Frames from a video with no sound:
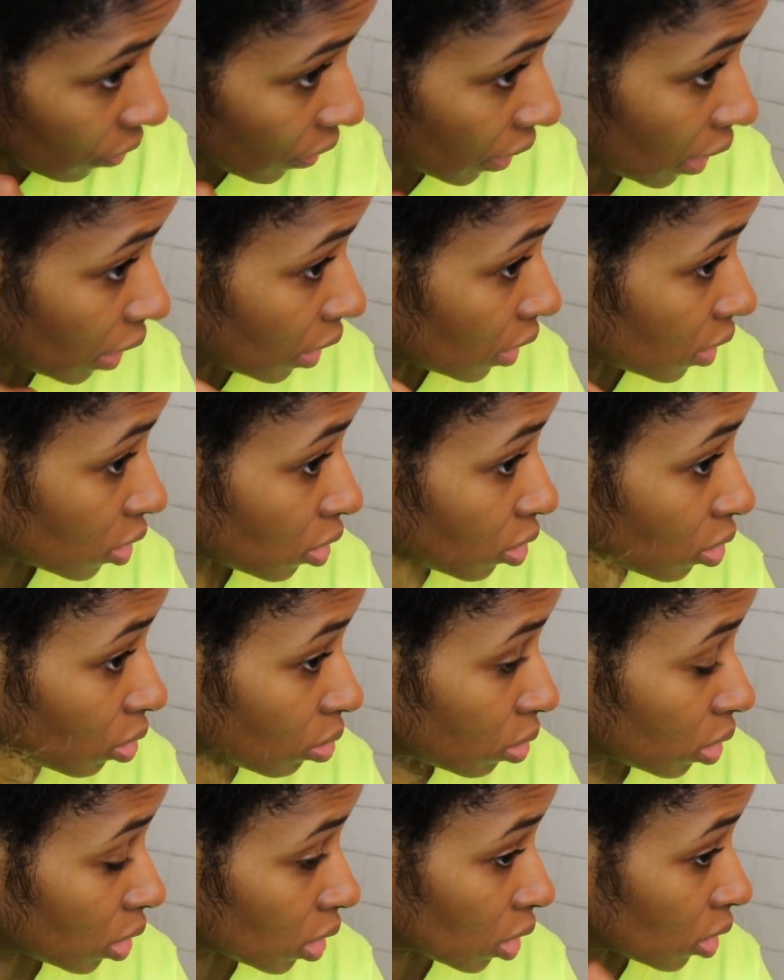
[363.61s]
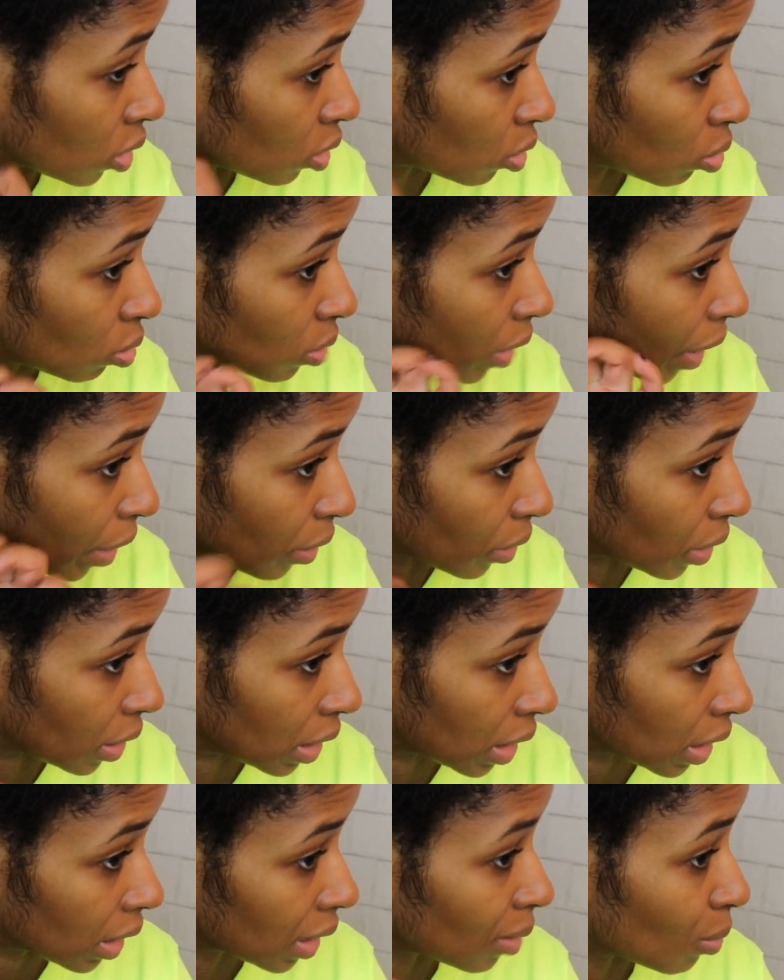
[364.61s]
of 8. So this is 2 down
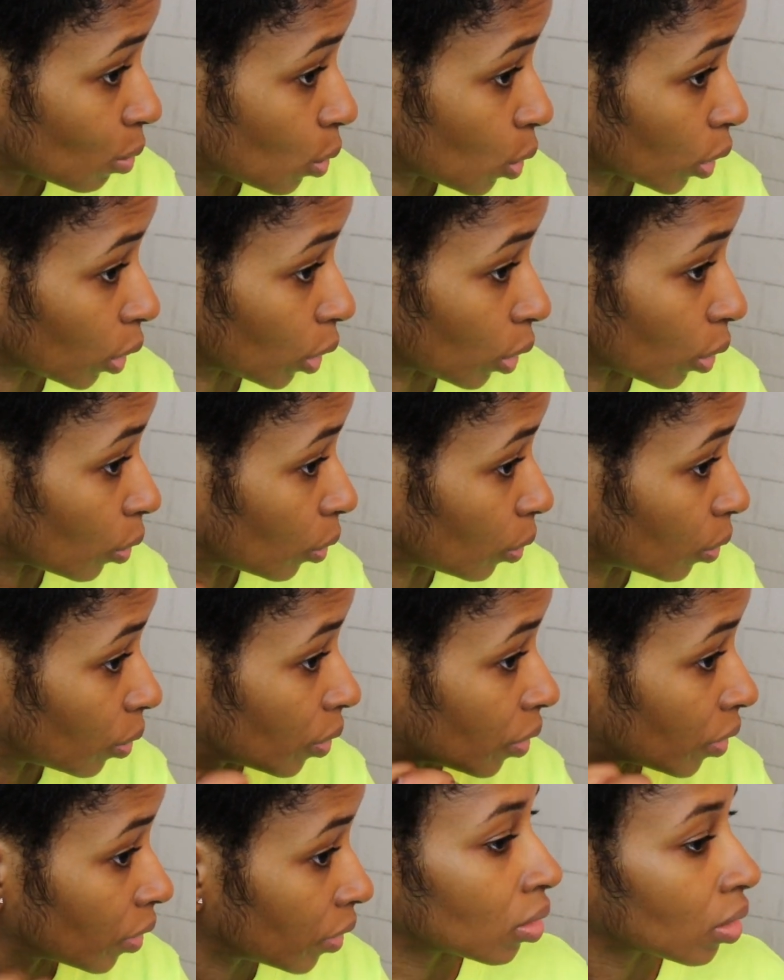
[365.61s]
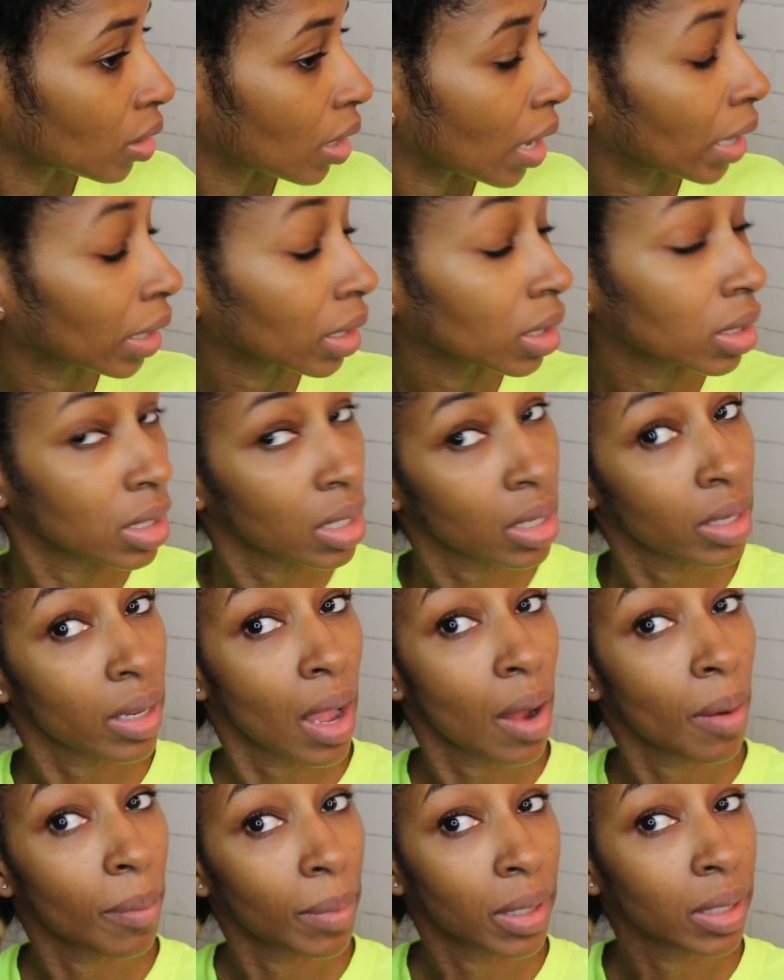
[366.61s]
and 6 more to go. I can tell
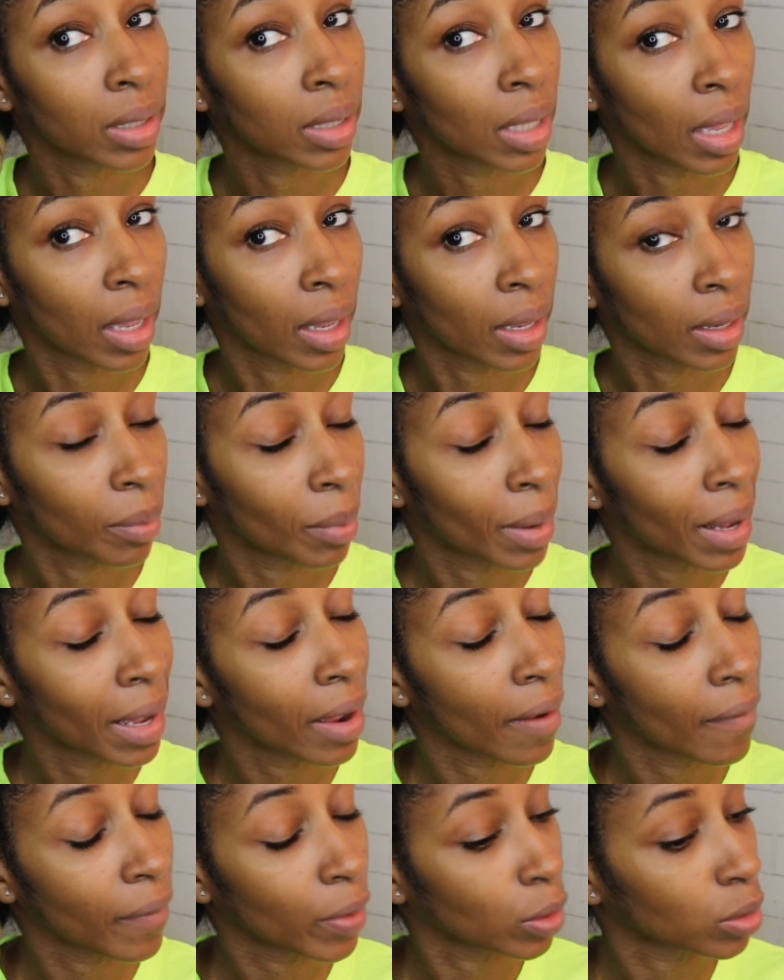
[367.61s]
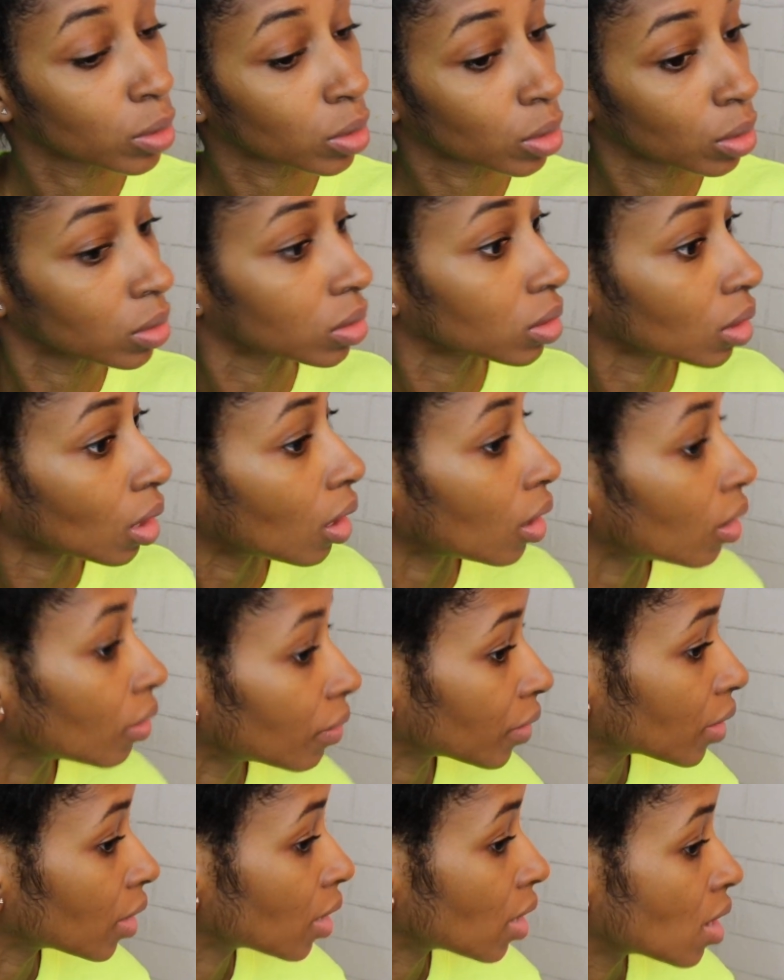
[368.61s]
y'all one thing, my hair feels so
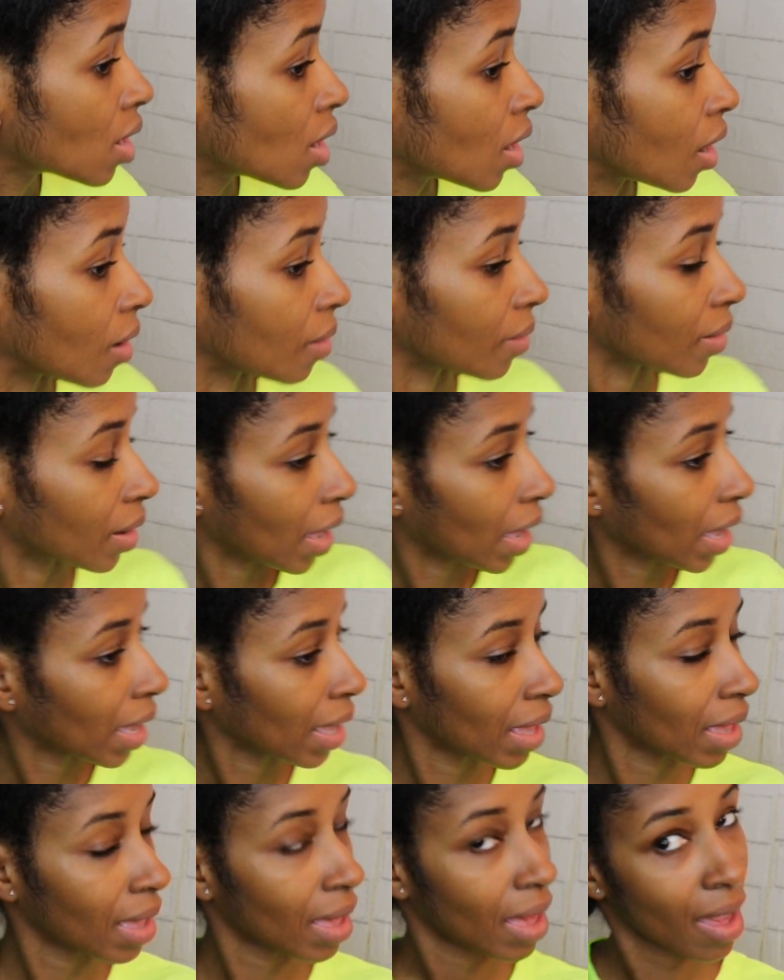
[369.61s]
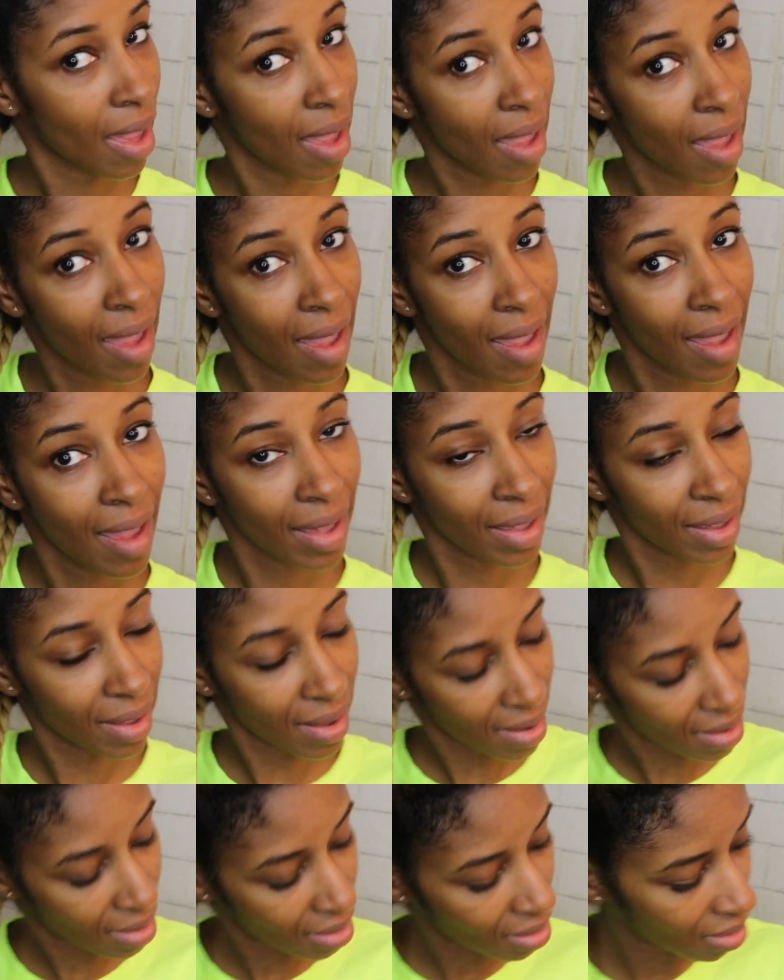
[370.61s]
soft. I'm like, yeah,
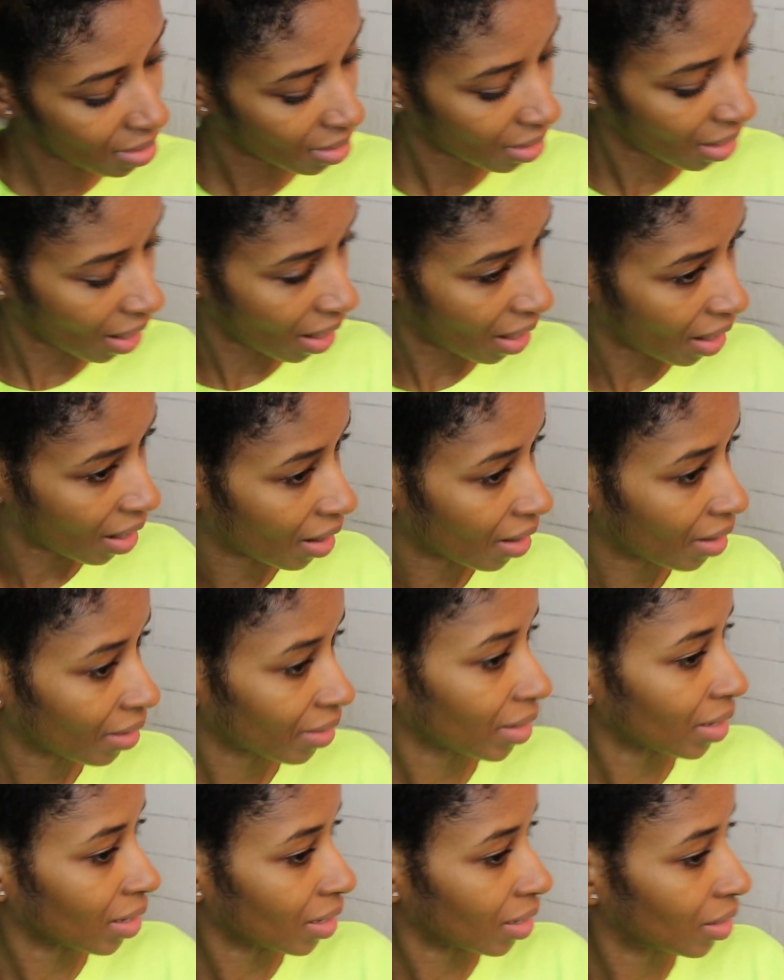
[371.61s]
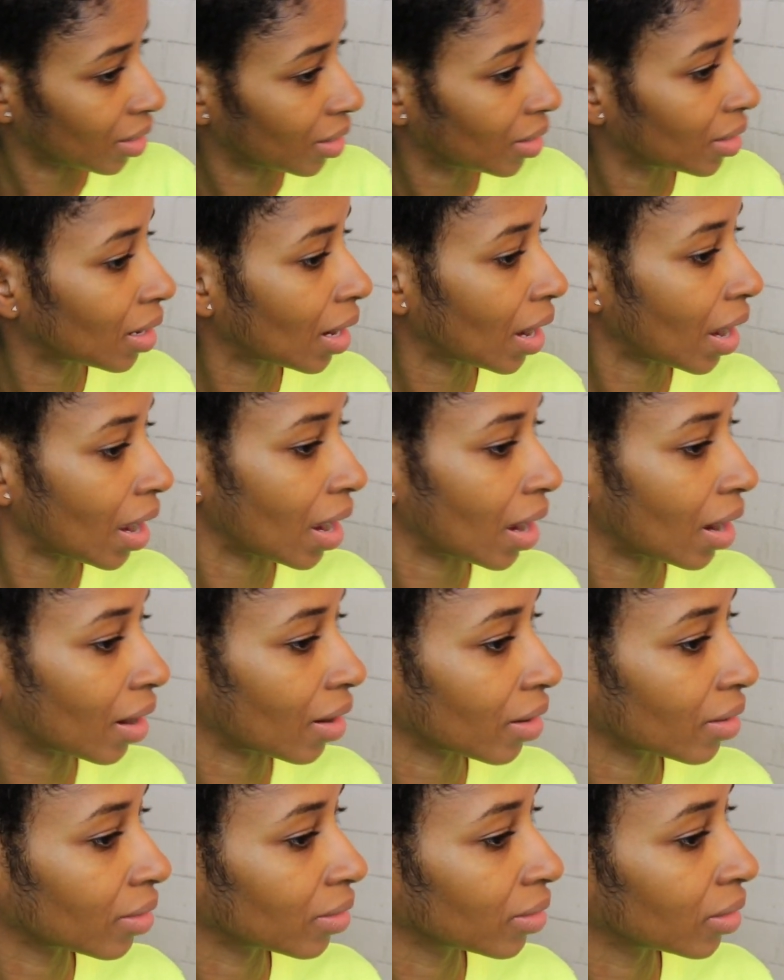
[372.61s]
get it hair, get it
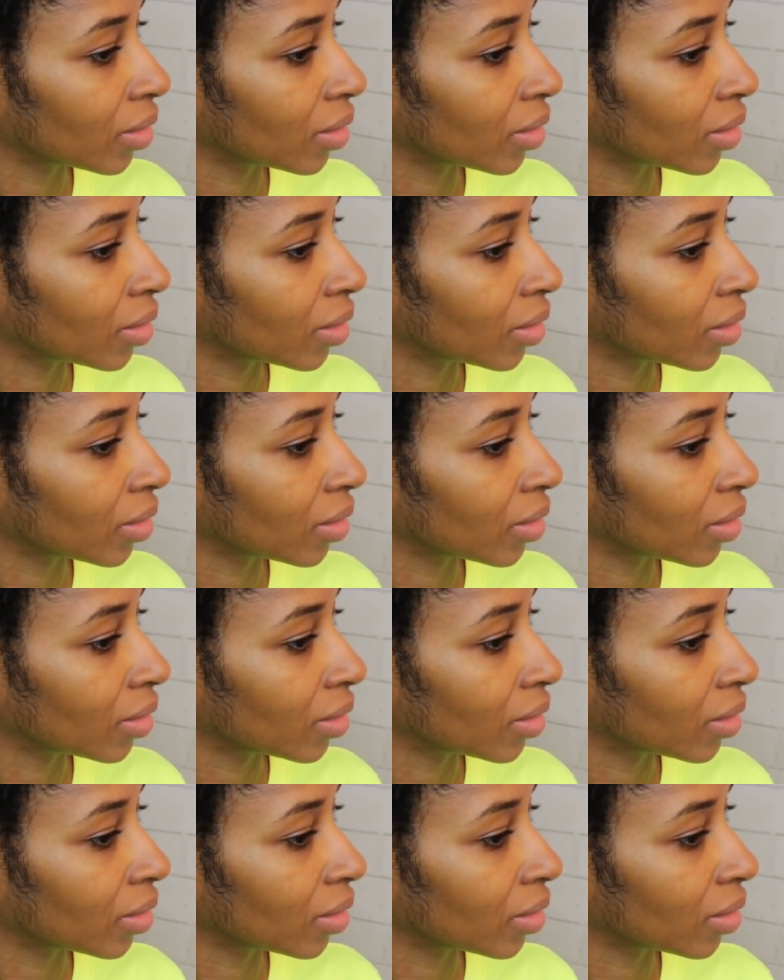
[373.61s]
hair.